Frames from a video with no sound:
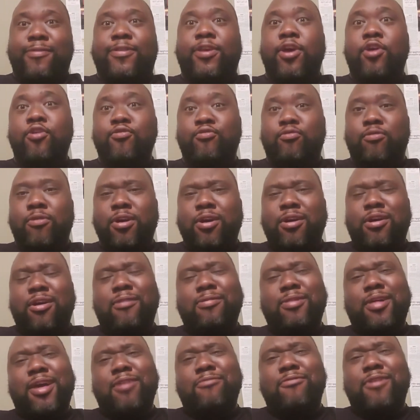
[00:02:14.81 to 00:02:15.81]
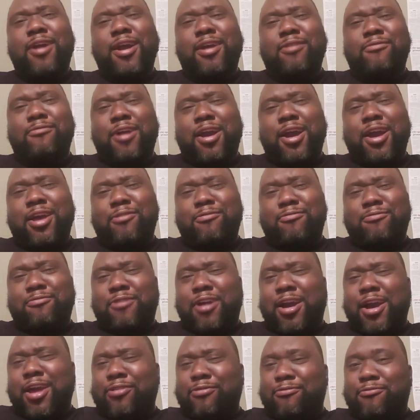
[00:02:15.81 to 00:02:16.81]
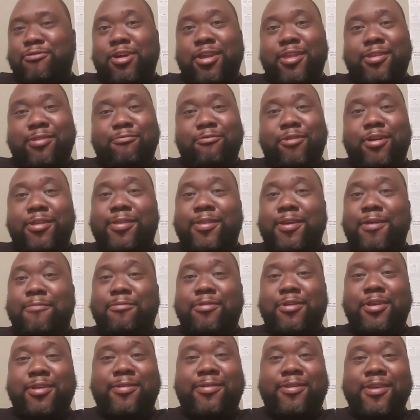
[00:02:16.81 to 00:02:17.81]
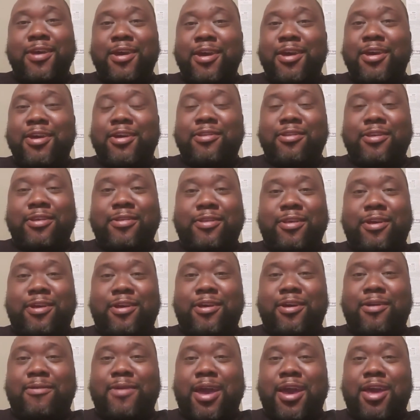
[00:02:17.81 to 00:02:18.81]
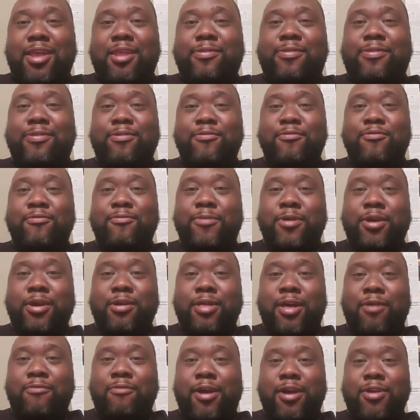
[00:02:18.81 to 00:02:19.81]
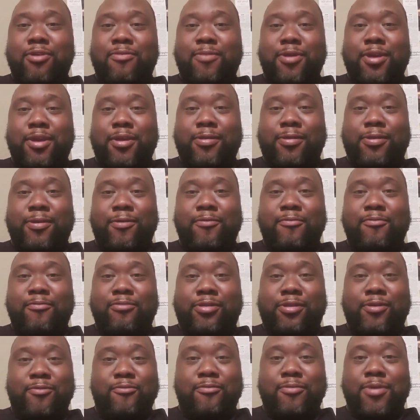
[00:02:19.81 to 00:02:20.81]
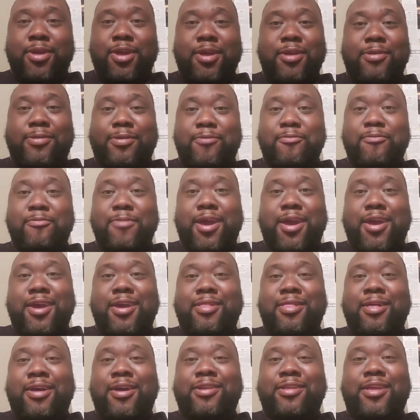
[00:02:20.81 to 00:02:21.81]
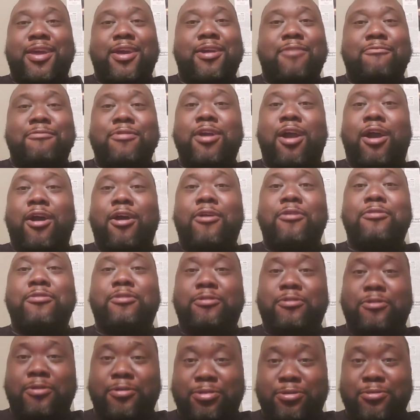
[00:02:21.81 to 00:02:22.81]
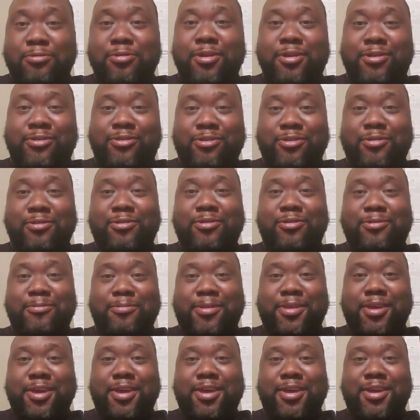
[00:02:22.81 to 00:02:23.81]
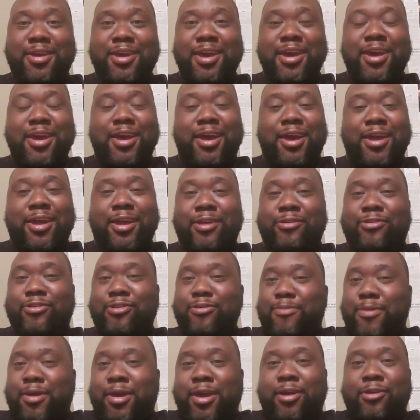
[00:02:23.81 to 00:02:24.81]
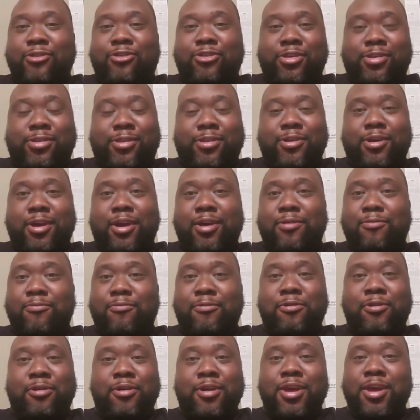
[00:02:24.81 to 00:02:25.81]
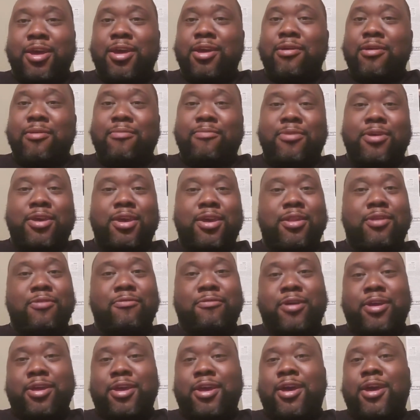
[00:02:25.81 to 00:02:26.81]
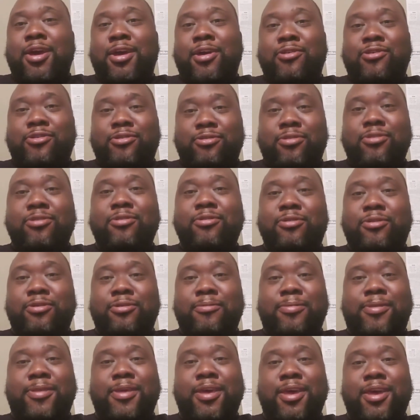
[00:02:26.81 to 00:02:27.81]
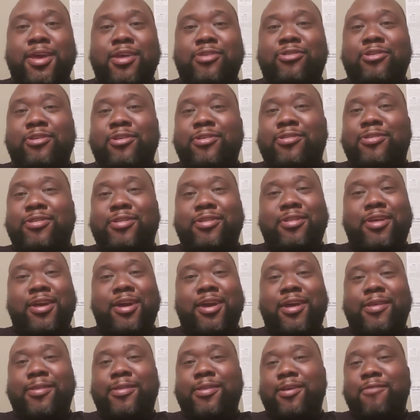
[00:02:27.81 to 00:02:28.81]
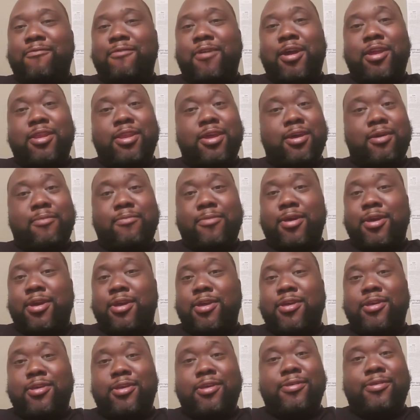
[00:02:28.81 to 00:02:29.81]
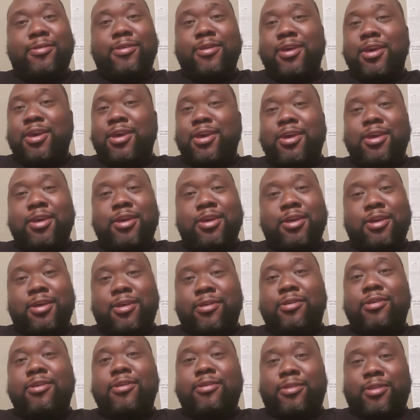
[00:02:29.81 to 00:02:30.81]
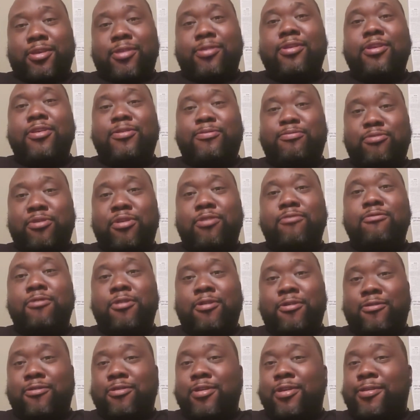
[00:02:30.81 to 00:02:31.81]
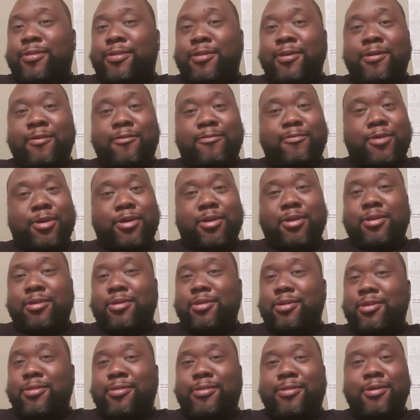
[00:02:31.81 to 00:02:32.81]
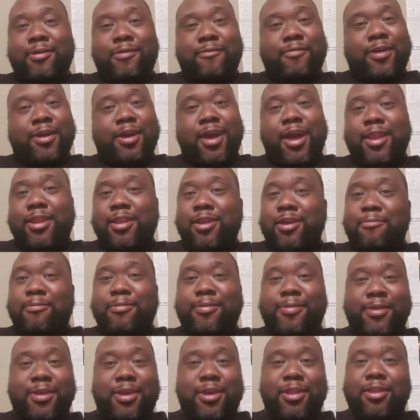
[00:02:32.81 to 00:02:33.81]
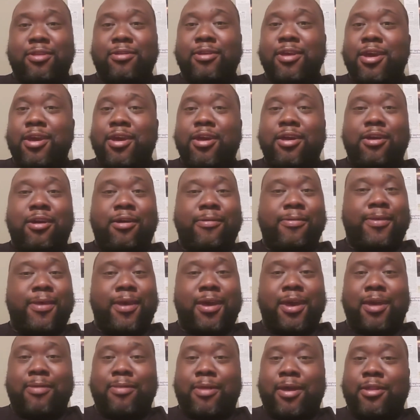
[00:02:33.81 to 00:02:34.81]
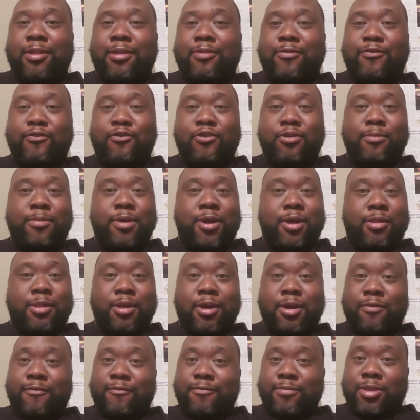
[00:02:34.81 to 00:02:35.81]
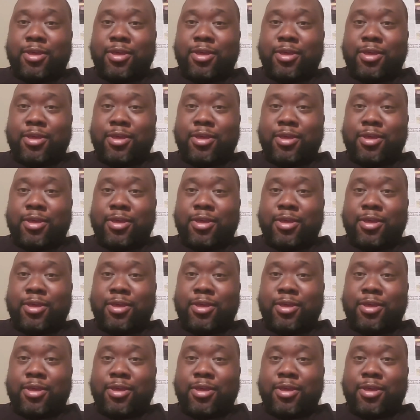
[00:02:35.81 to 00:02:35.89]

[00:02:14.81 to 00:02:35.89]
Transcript: Two. I'm like, what's up with this attitude, man? Like, why you being so mean, so mad? Like, damn, we all going through this. You know what I'm saying? I guess she mad because she still got to work. But anyway, guys, you know what I'm saying? It just, like I said right now, man, it's pretty rough. It's tough, man. It's tough. Like, I've never seen a time like this for my life.